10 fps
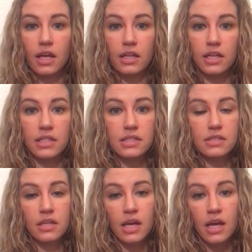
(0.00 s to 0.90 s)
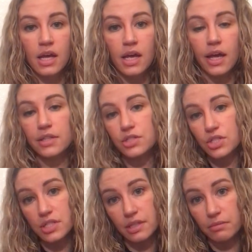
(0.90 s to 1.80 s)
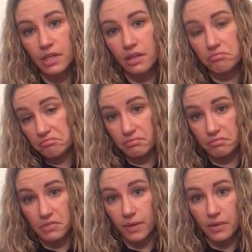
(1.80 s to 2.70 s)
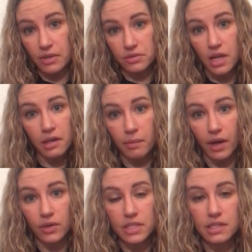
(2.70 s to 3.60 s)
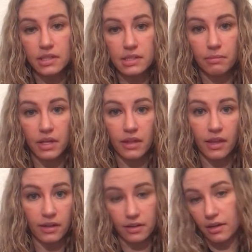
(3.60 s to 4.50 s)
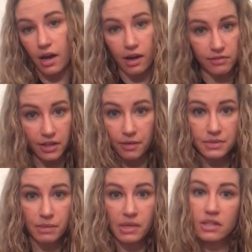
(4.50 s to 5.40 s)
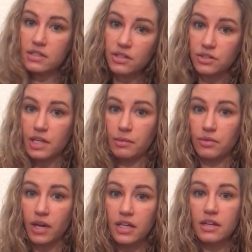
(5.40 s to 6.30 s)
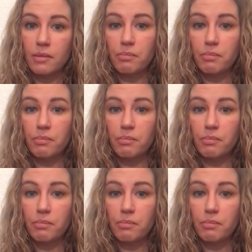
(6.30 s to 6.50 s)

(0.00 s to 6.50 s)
And it's just something that we don't talk about. It's not something that often comes up at the dinner table, right?